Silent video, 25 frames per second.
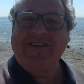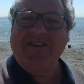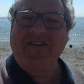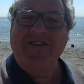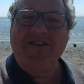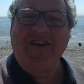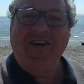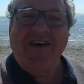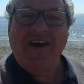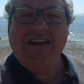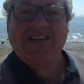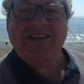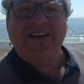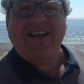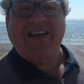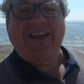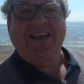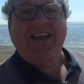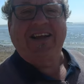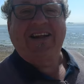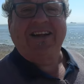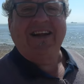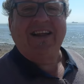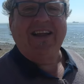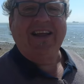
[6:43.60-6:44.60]
doing nicely.
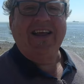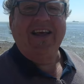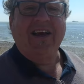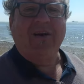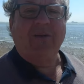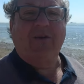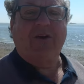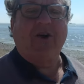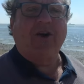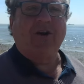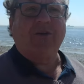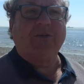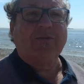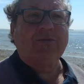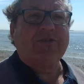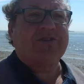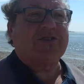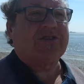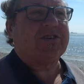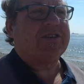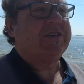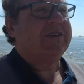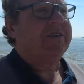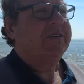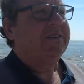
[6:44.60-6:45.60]
Clean the old
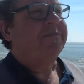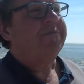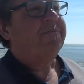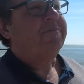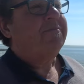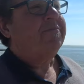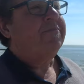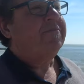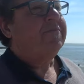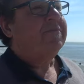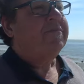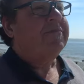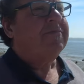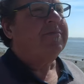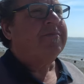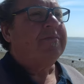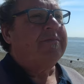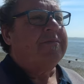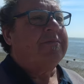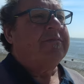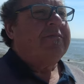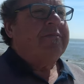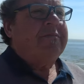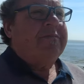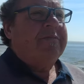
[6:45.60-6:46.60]
cockles,
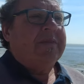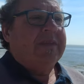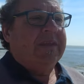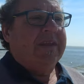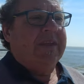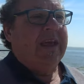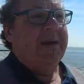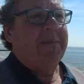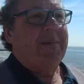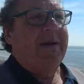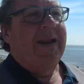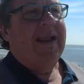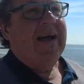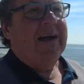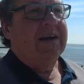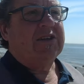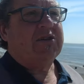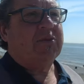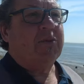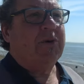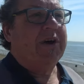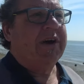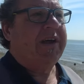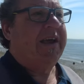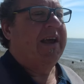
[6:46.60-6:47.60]
get my lungs
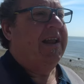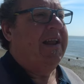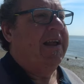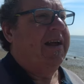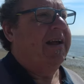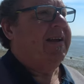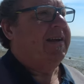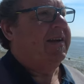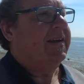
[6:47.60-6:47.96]
working.